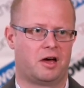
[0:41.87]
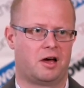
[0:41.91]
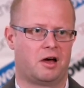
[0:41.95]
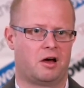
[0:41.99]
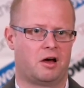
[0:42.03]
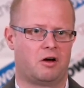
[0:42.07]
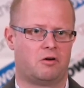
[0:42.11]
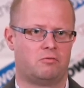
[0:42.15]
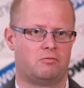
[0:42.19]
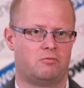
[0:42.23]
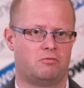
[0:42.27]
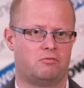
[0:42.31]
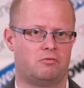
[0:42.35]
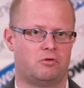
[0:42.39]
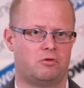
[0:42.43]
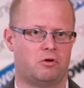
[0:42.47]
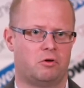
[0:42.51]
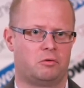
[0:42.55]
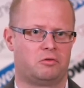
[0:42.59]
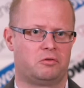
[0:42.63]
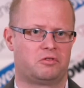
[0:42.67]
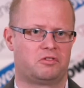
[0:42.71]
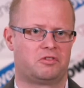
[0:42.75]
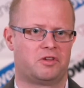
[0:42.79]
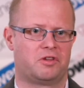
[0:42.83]
a
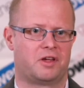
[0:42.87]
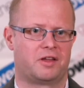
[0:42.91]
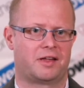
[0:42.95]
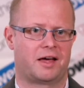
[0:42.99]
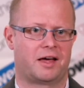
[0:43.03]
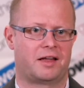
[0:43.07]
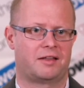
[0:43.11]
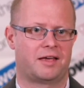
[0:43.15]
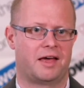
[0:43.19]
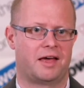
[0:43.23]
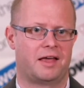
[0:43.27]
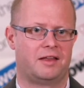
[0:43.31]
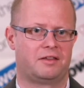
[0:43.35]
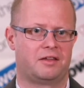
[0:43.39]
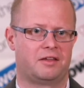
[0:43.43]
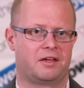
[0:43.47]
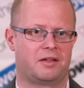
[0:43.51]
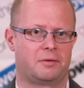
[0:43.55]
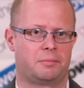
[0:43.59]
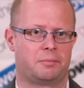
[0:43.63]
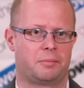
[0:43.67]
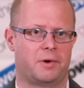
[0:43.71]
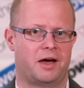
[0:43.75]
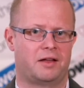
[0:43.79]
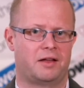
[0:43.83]
route that at
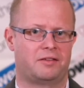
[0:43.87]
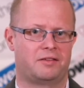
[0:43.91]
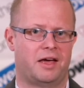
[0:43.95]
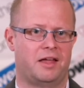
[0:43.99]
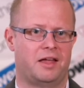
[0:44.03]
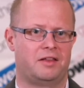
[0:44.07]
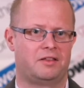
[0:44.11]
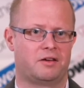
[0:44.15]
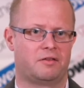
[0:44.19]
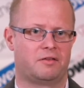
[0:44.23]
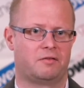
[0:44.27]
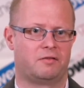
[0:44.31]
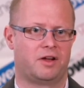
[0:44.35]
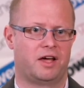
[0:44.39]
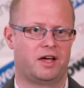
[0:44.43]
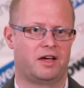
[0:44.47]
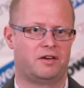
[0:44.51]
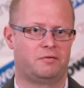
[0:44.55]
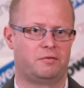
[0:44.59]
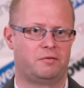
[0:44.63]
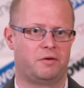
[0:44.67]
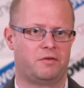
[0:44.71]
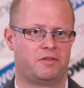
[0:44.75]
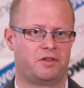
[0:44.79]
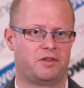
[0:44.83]
end of
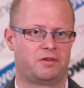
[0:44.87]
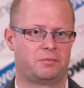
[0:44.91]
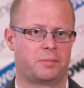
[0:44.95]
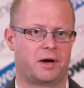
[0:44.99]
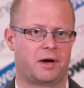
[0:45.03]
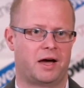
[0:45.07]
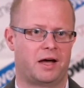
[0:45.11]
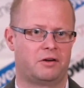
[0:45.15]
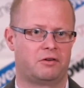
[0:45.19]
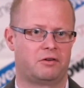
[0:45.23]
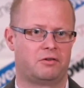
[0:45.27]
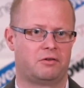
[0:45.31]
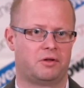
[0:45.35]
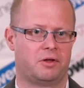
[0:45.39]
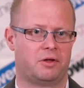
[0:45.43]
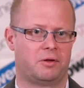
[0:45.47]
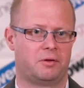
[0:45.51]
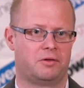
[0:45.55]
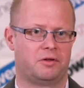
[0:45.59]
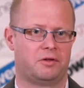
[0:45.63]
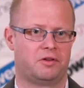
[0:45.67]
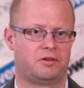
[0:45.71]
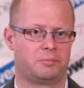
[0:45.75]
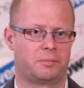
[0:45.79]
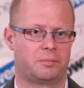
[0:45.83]
life with this
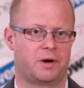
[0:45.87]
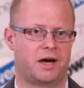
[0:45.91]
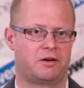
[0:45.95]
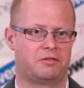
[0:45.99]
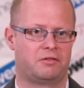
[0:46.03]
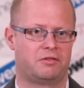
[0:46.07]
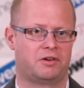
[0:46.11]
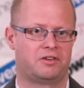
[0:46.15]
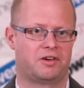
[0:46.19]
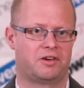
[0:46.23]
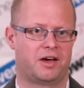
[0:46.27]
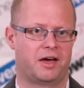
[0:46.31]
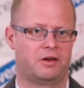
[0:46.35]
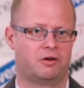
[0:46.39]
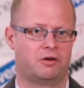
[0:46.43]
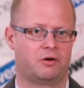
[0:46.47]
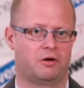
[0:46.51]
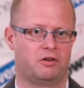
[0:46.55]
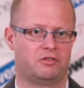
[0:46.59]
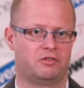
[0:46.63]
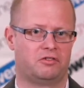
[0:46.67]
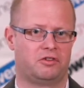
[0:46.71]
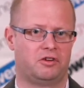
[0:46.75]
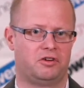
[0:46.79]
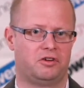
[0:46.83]
battery
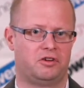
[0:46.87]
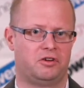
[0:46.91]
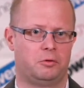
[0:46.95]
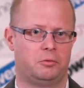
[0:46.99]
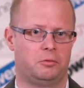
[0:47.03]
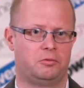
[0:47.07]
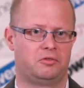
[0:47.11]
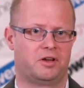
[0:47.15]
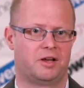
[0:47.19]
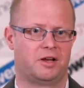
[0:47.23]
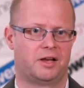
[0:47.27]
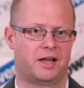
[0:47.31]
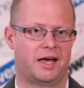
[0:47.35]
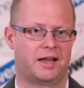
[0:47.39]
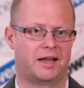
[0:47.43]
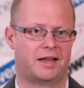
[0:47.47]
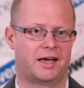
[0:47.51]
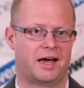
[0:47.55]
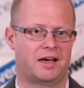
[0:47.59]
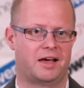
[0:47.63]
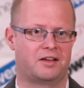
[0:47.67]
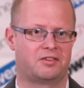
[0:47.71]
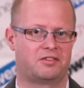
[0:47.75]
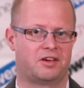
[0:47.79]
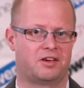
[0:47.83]
technology using lead
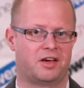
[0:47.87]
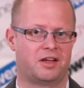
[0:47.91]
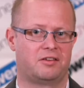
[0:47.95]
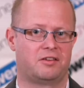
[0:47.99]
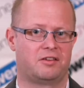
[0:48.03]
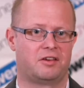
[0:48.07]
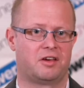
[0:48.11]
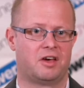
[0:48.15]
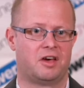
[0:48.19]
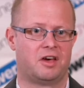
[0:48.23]
acid,